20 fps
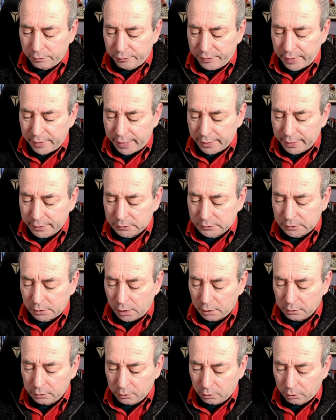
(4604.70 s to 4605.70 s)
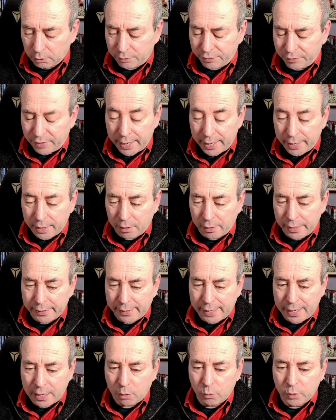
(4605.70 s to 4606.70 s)
there's a lot of AI
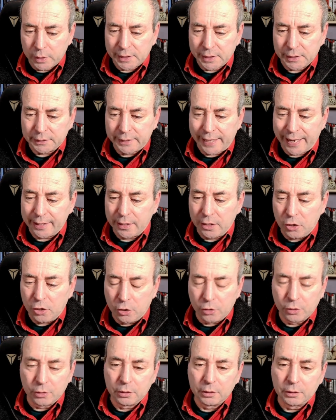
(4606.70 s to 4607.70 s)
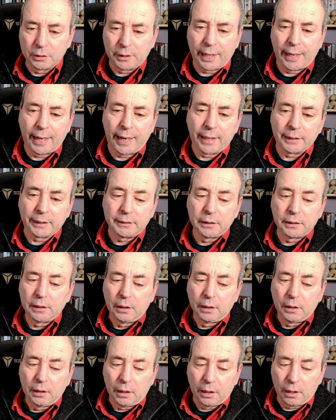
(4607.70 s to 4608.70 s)
now which is getting good at
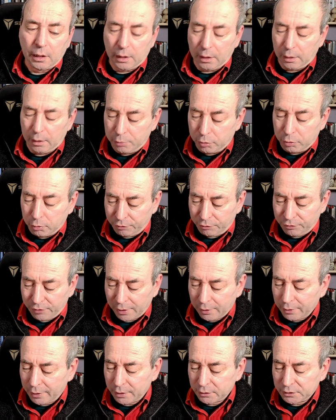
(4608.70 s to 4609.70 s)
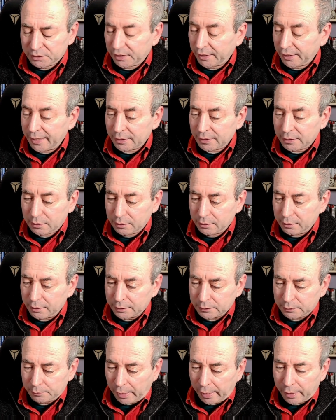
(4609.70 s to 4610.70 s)
portfolio selection.
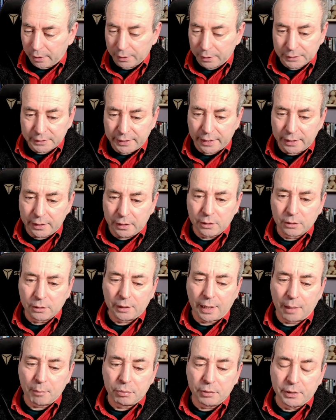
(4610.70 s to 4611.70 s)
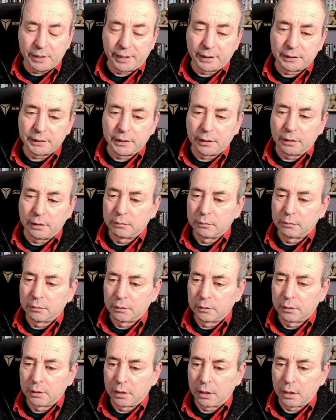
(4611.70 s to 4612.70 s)
There's AI that's getting good at predicting
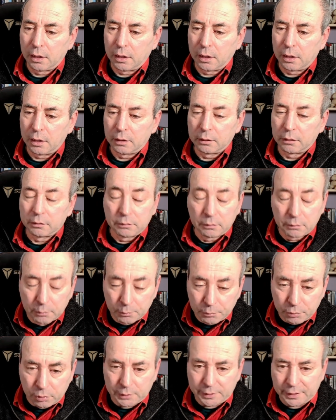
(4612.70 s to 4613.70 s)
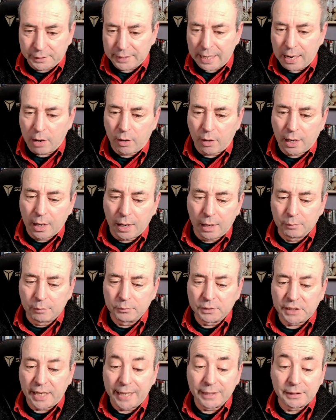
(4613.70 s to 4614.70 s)
project
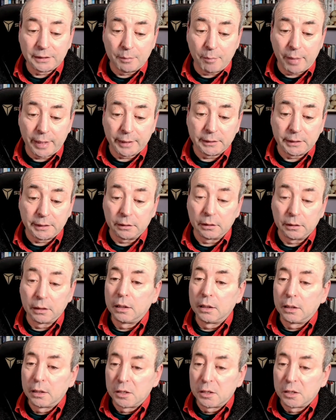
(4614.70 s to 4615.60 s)
outcomes, estimating